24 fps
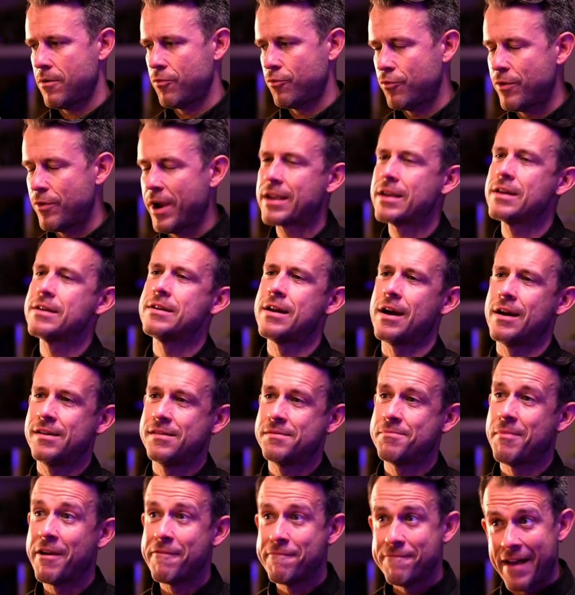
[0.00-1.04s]

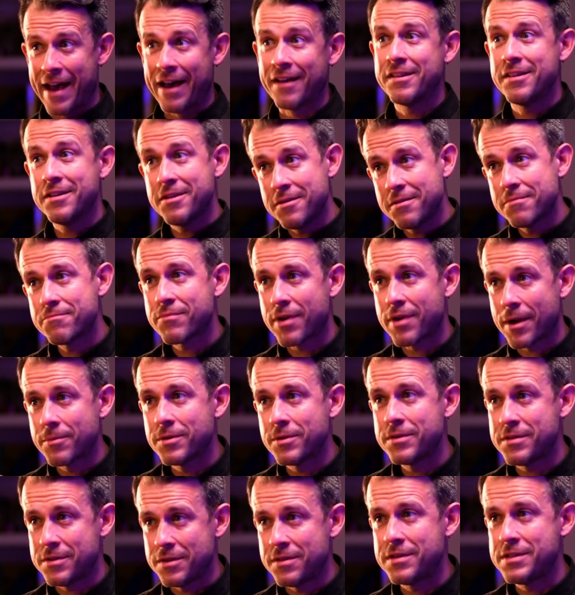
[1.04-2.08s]
recognize my value probably
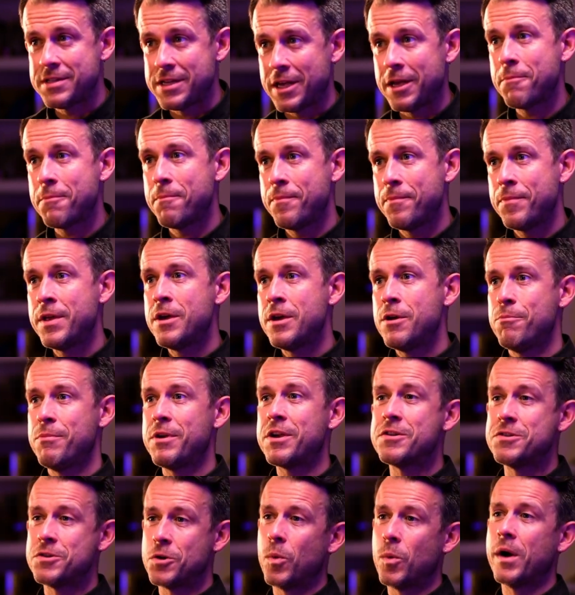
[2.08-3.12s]
to the team
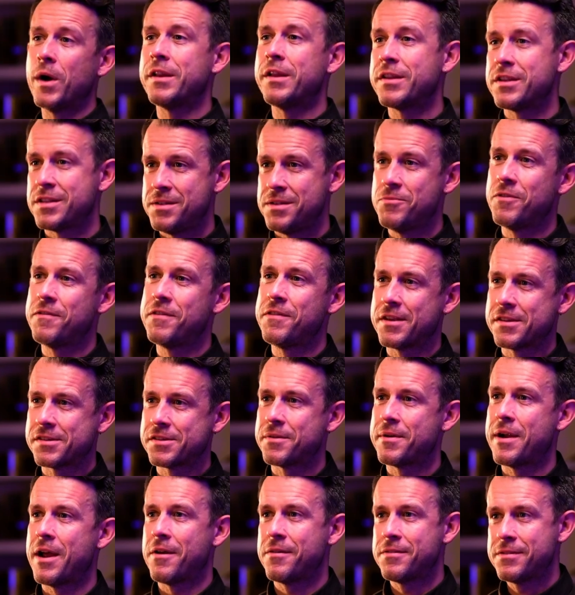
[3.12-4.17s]
because you're willing to move things
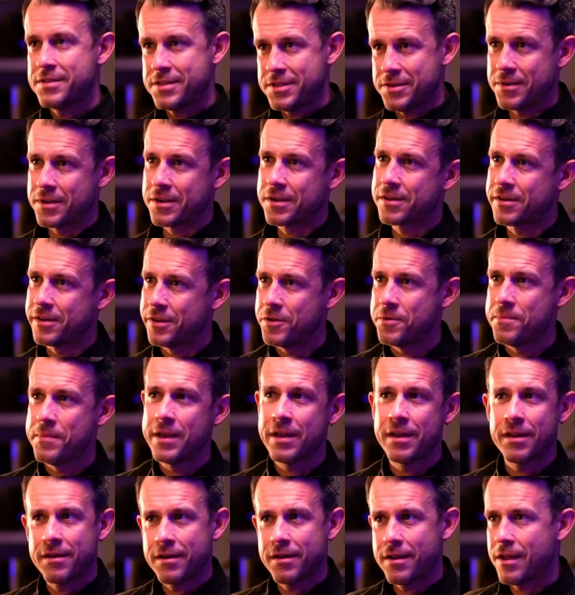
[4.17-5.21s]
around to include
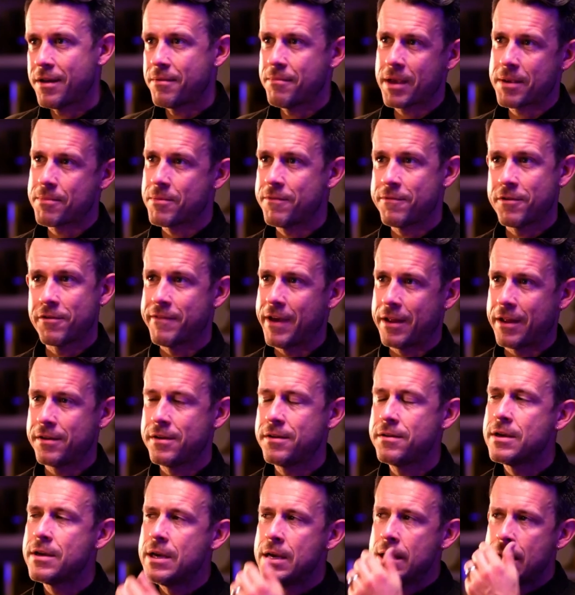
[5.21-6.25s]
me and make me feel
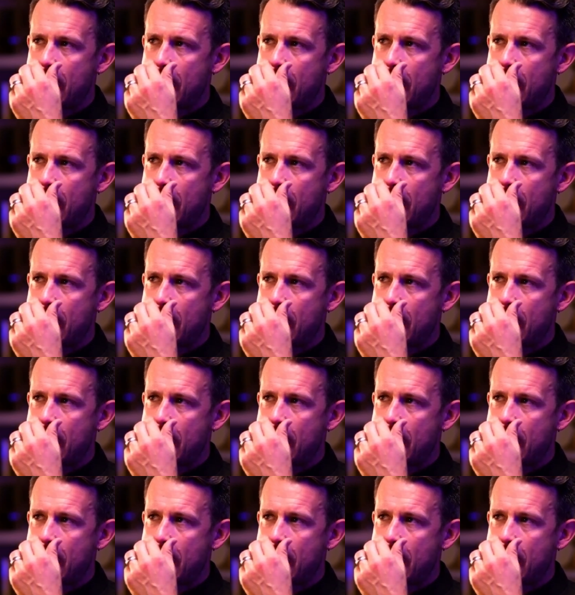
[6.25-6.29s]
valued.